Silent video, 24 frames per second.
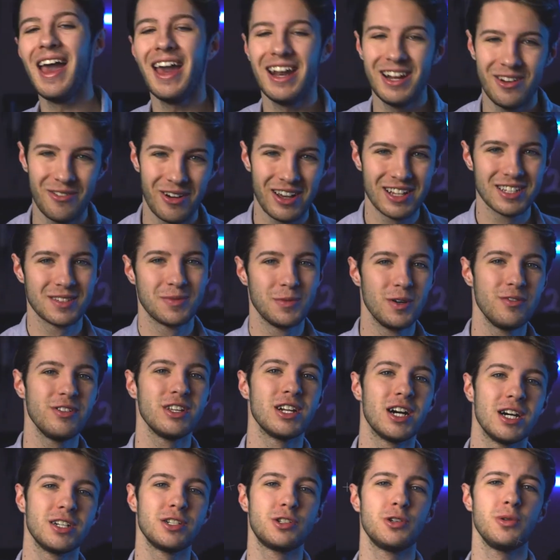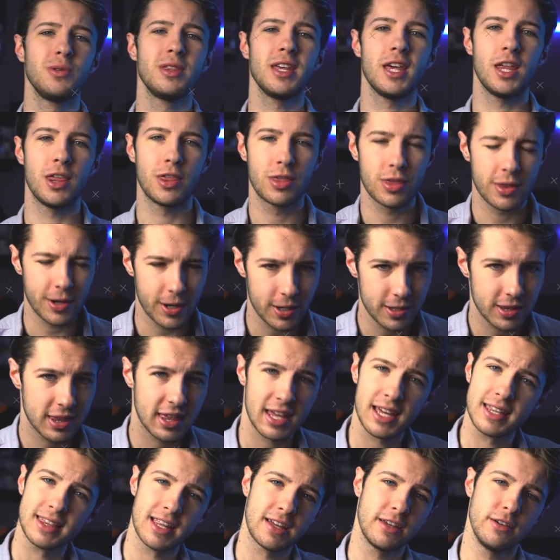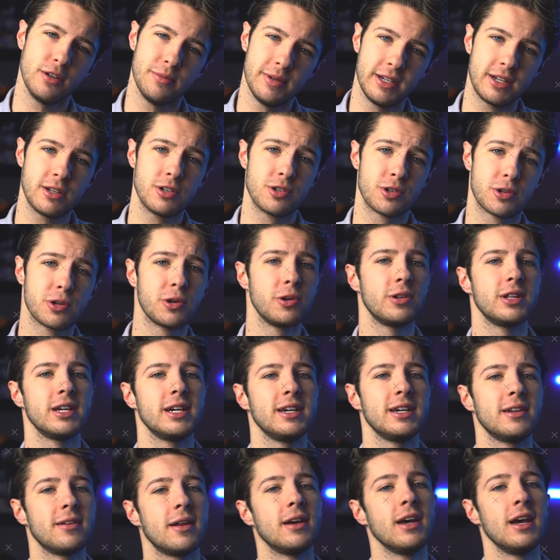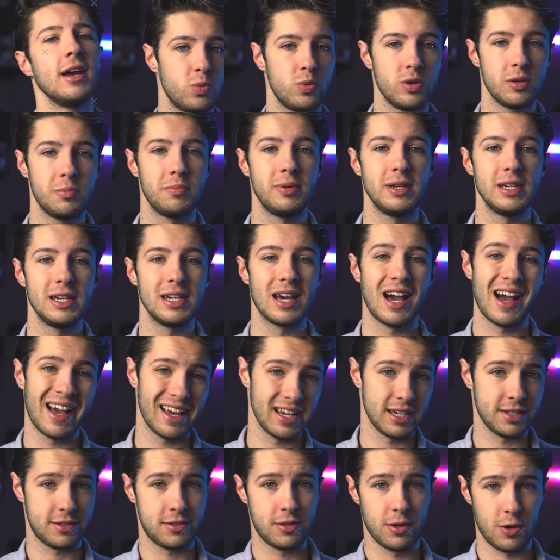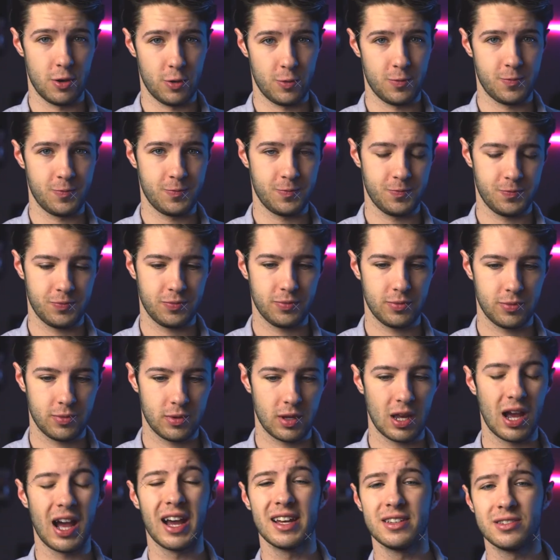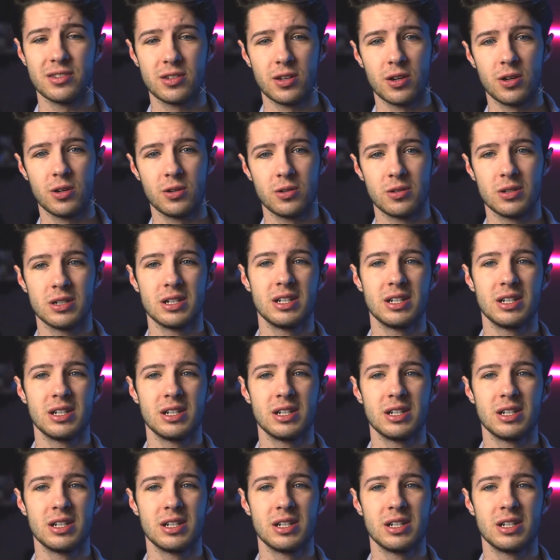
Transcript: Anyways, moving on to the third thing that you'll be controlling would be ISO. ISO.